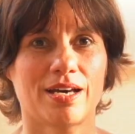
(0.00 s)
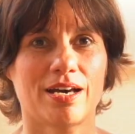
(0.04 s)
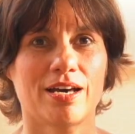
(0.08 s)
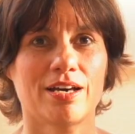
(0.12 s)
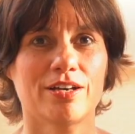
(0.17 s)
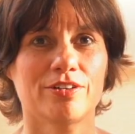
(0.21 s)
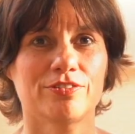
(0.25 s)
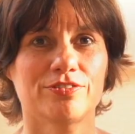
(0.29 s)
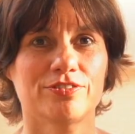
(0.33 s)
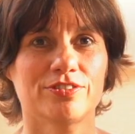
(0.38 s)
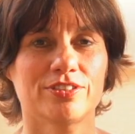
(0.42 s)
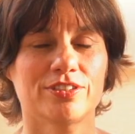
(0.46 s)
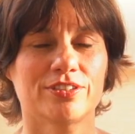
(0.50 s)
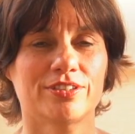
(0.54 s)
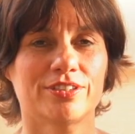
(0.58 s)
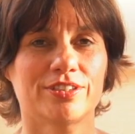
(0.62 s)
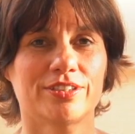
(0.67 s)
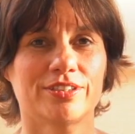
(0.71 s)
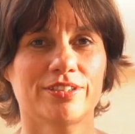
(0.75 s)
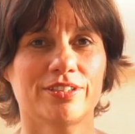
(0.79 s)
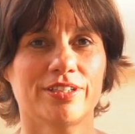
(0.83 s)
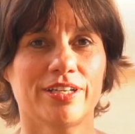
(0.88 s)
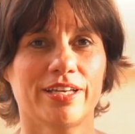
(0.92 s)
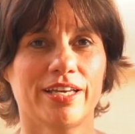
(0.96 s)

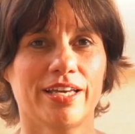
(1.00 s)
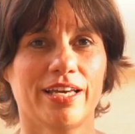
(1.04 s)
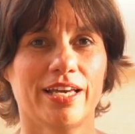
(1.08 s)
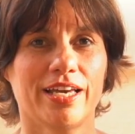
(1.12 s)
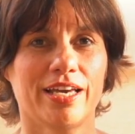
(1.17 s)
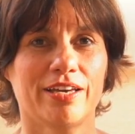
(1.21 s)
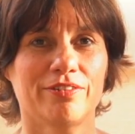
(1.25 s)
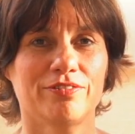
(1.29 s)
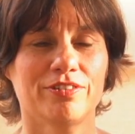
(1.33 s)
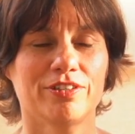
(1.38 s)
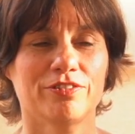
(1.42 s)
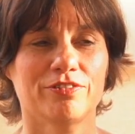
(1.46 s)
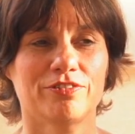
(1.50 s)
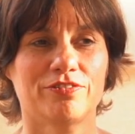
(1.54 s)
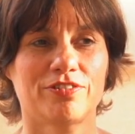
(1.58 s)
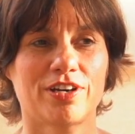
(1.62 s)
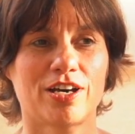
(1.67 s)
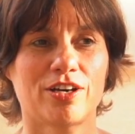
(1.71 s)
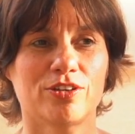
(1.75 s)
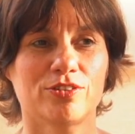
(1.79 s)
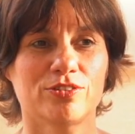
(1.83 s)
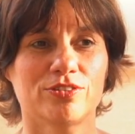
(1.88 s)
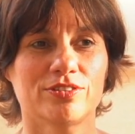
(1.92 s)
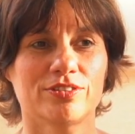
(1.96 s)
After having
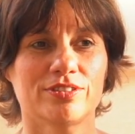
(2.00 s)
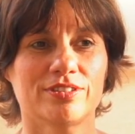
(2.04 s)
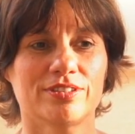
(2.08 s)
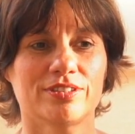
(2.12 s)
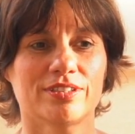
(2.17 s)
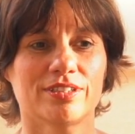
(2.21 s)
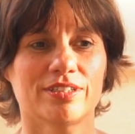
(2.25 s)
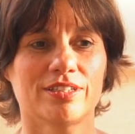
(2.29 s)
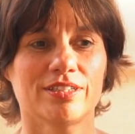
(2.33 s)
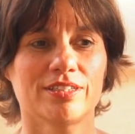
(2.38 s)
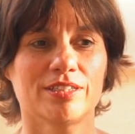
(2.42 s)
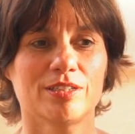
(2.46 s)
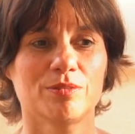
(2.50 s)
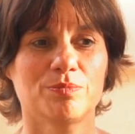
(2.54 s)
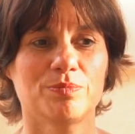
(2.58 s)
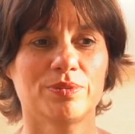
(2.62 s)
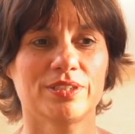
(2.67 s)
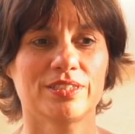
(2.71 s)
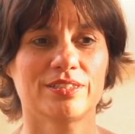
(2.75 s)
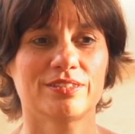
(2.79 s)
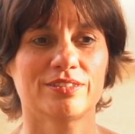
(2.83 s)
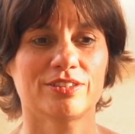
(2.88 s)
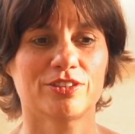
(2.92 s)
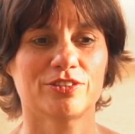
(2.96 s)
found a little bit
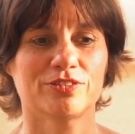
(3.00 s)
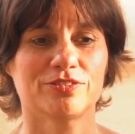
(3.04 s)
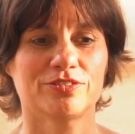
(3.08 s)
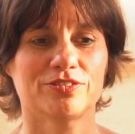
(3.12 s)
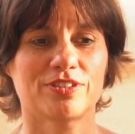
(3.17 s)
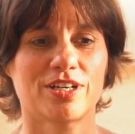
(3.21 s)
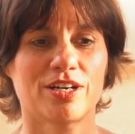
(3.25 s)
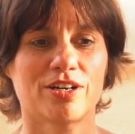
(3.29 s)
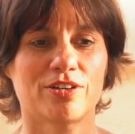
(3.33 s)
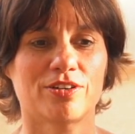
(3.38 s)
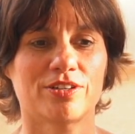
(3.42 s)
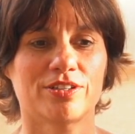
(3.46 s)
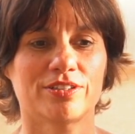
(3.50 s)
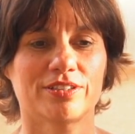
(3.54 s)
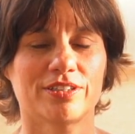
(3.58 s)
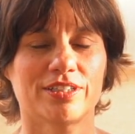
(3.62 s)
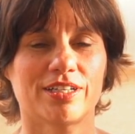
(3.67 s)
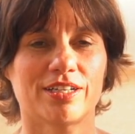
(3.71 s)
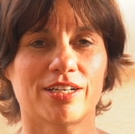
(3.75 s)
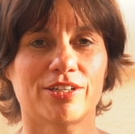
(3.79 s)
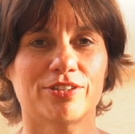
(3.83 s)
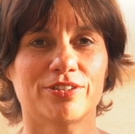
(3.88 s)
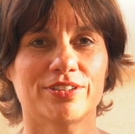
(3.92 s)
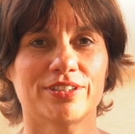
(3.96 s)
of
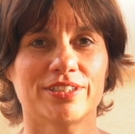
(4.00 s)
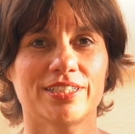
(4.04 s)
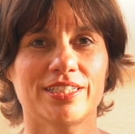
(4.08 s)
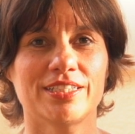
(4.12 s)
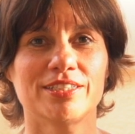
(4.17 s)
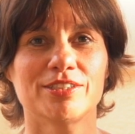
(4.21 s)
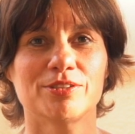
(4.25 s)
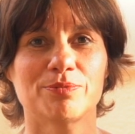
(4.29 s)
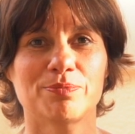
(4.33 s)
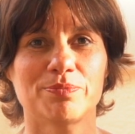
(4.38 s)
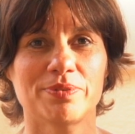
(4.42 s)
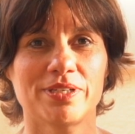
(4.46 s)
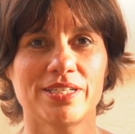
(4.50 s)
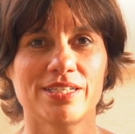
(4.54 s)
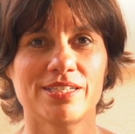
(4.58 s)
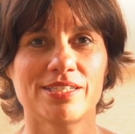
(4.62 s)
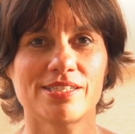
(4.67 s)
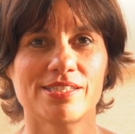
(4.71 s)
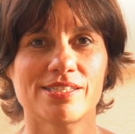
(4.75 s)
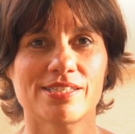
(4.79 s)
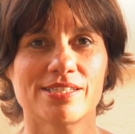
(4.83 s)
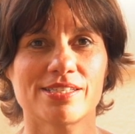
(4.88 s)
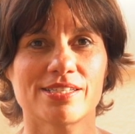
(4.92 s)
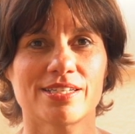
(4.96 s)
our inner
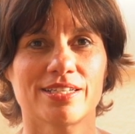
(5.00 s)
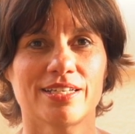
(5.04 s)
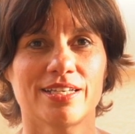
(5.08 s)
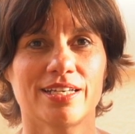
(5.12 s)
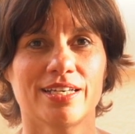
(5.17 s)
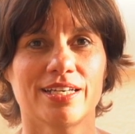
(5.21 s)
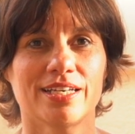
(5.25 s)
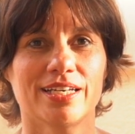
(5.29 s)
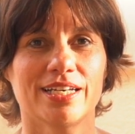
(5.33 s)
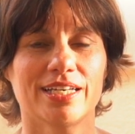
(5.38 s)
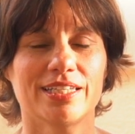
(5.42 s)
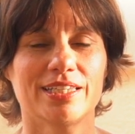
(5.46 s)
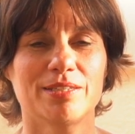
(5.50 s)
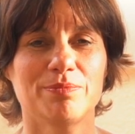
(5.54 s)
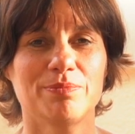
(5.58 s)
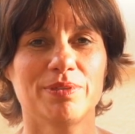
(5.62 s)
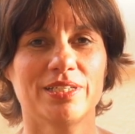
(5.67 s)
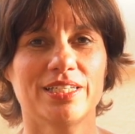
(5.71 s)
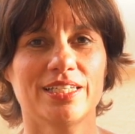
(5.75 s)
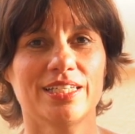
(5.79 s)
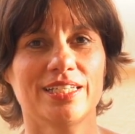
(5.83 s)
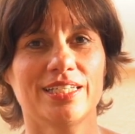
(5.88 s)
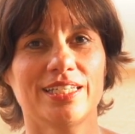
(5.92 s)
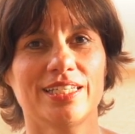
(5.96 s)
peace at the
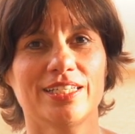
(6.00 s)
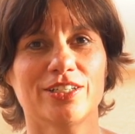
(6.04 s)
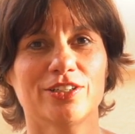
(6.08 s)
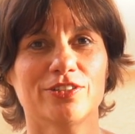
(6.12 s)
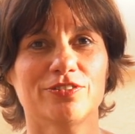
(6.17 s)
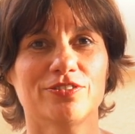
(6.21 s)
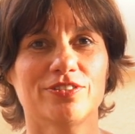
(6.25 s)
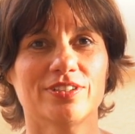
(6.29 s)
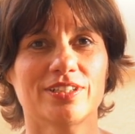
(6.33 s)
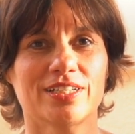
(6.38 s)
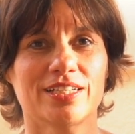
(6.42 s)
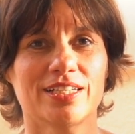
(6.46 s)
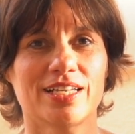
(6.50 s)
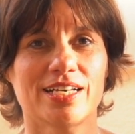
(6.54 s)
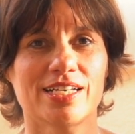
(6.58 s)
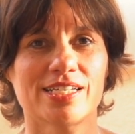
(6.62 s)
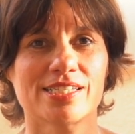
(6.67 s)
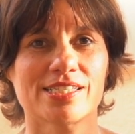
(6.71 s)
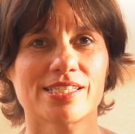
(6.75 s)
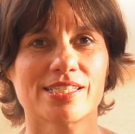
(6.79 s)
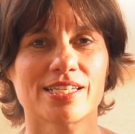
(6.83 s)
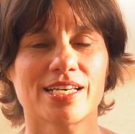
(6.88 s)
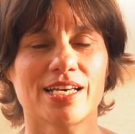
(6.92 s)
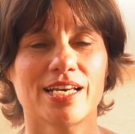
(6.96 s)
beginning of the
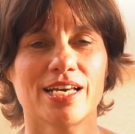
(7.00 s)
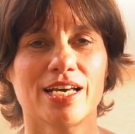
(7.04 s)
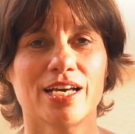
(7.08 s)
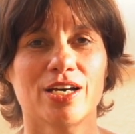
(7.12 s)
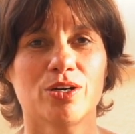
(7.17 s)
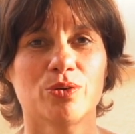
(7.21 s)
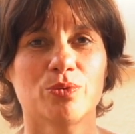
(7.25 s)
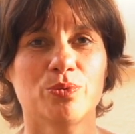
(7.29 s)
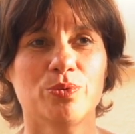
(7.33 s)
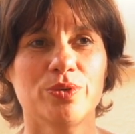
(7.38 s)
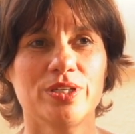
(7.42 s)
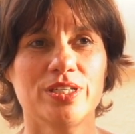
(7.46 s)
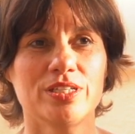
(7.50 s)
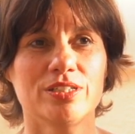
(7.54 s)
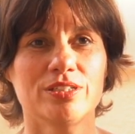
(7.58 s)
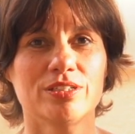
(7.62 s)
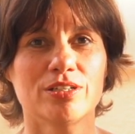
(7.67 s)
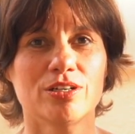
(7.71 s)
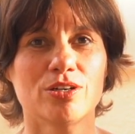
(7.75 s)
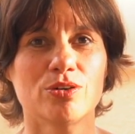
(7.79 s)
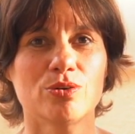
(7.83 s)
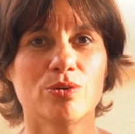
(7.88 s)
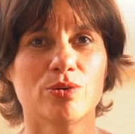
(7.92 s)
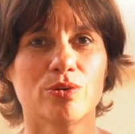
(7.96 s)
class, we
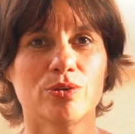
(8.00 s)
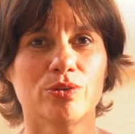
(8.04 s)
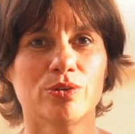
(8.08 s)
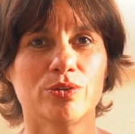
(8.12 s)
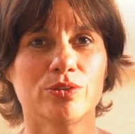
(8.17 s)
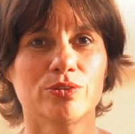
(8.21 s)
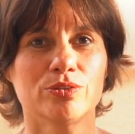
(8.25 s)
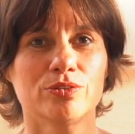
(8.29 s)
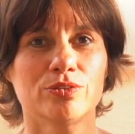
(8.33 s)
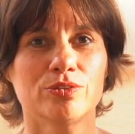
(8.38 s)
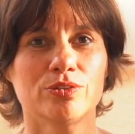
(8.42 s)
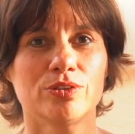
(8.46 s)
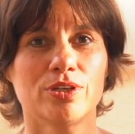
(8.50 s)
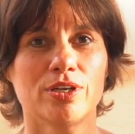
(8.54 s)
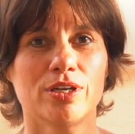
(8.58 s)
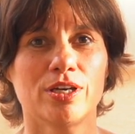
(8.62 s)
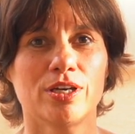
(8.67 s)
go on